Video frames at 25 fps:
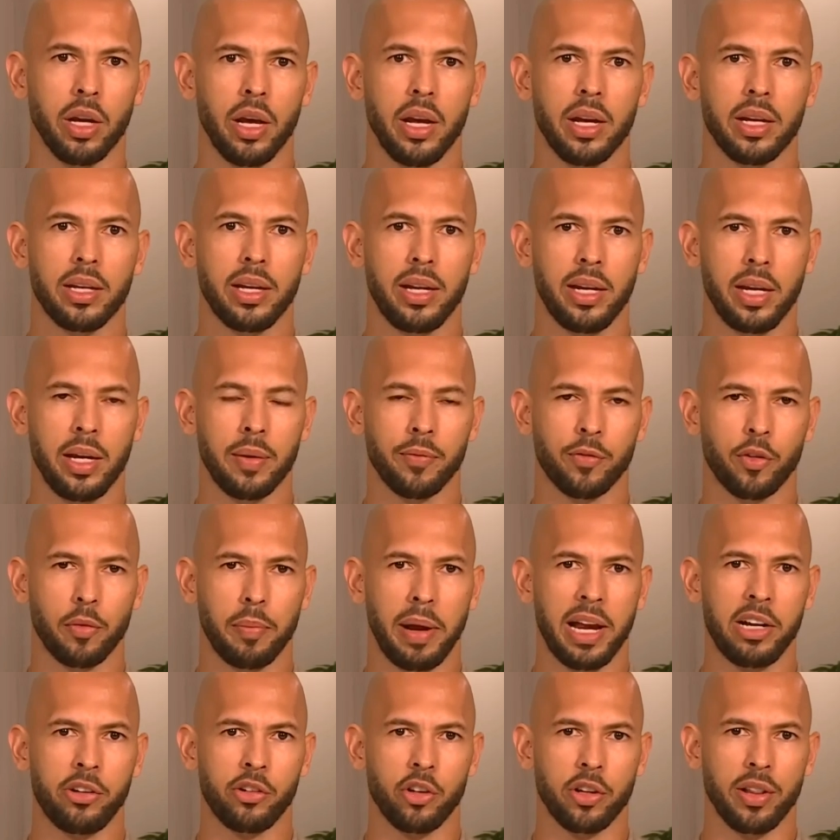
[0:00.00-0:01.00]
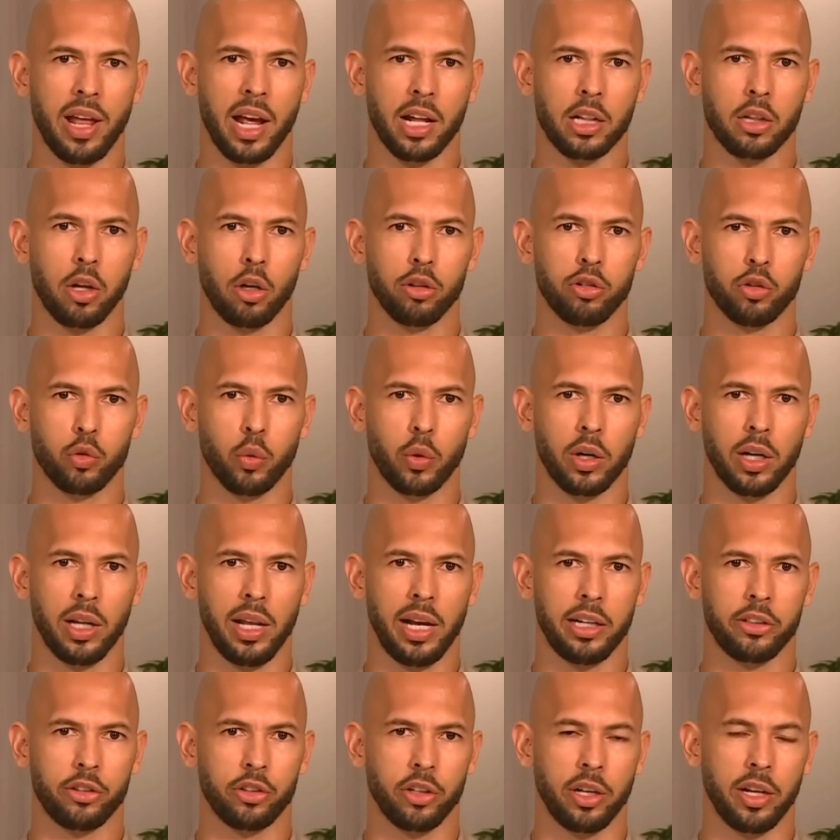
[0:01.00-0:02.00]
key information that close to an
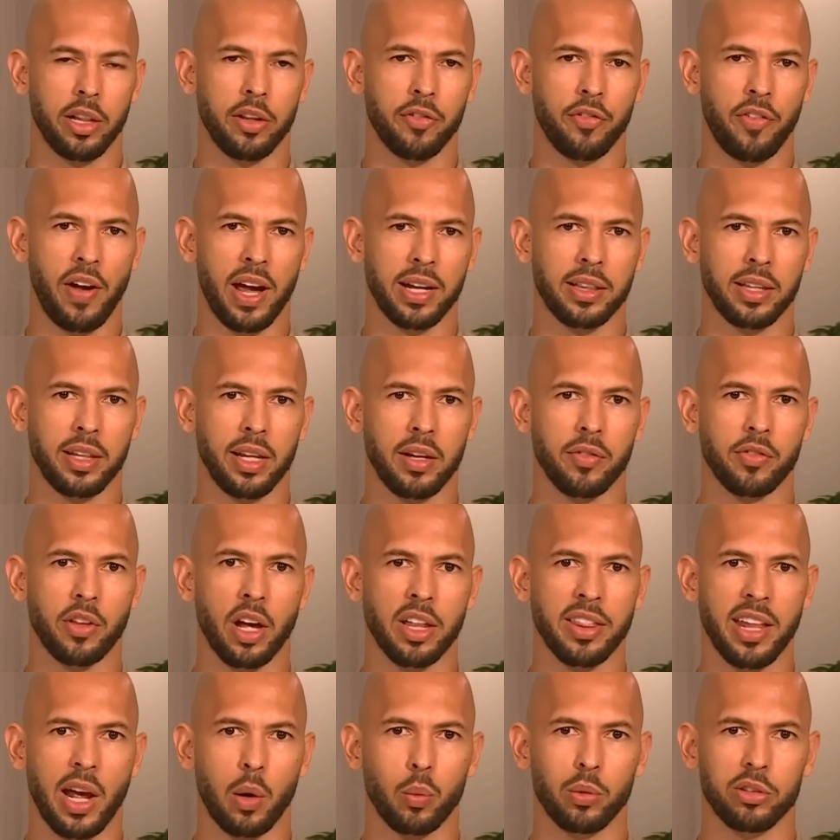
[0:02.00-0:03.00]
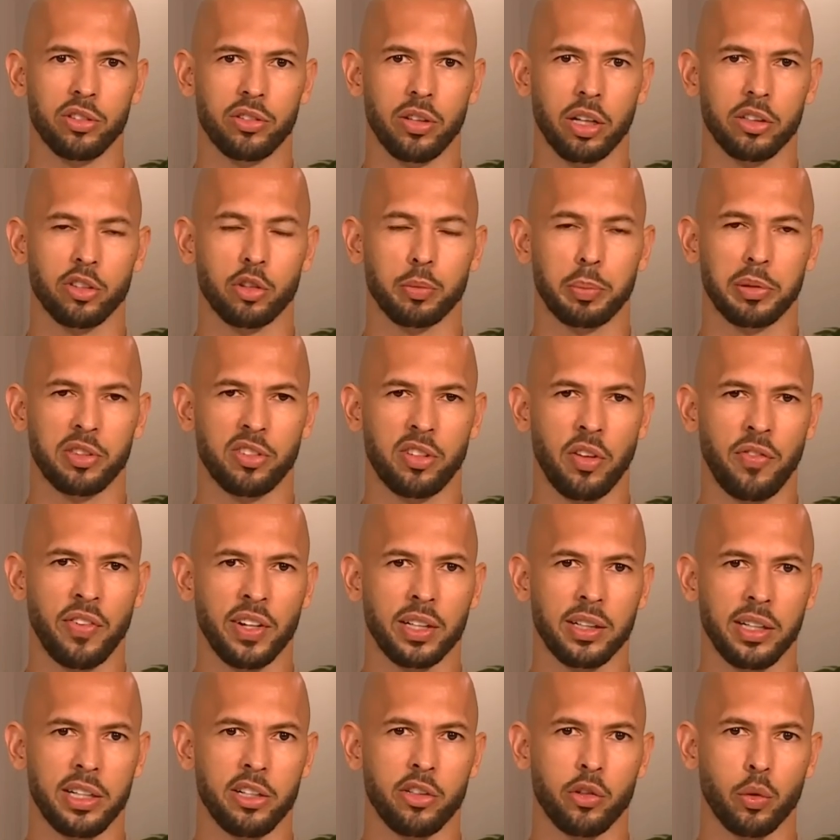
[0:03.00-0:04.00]
election. And the fact that they've done that was done
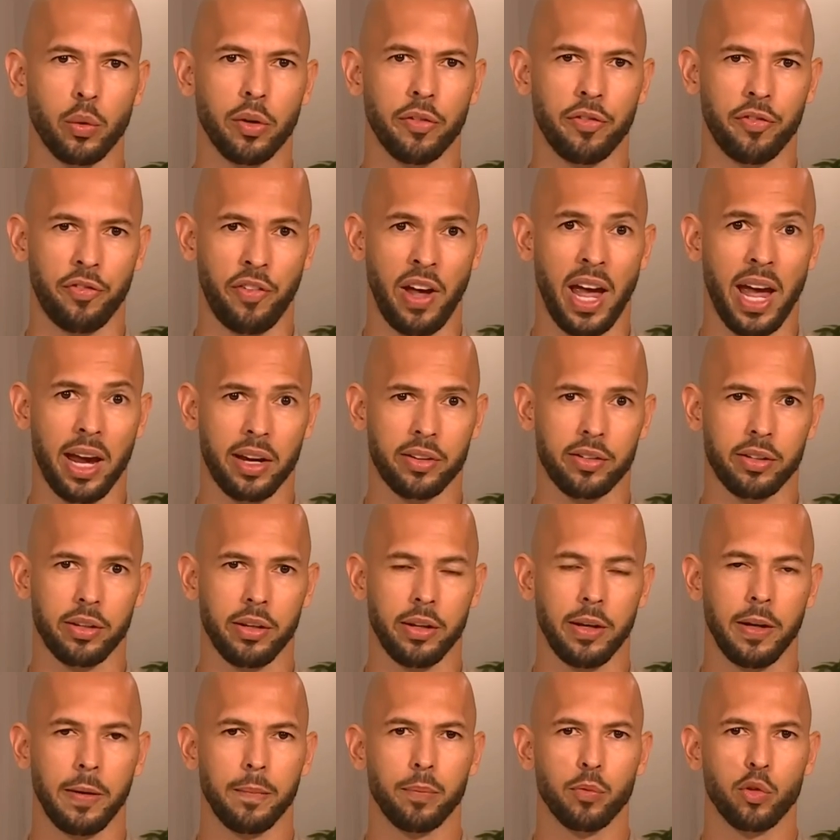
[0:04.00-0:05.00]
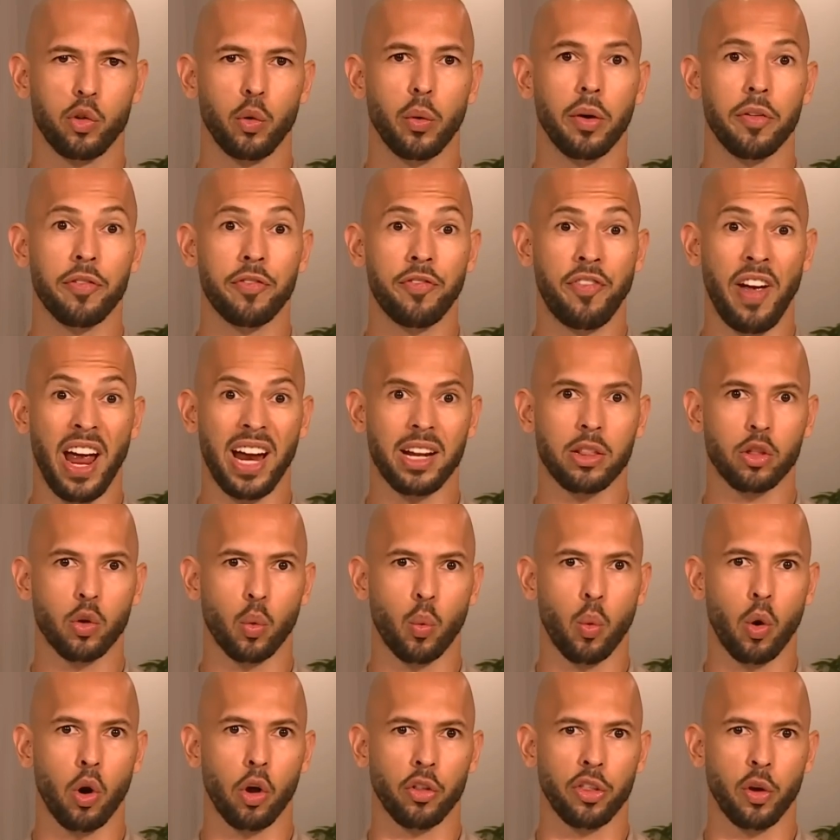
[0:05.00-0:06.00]
specifically to affect to affect the
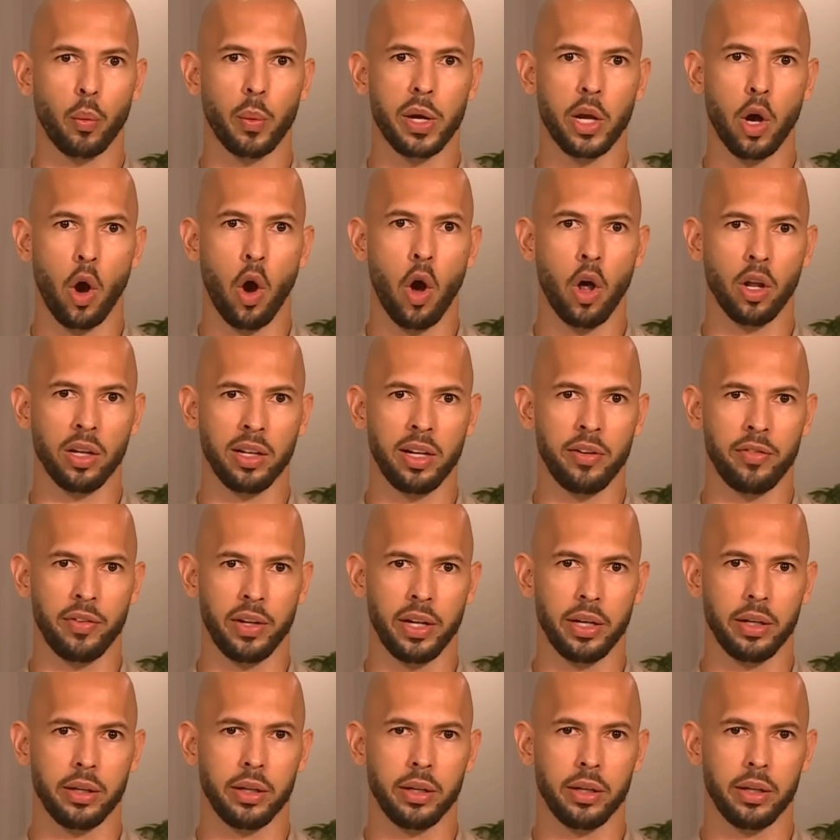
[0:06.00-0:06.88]
world that we all live in.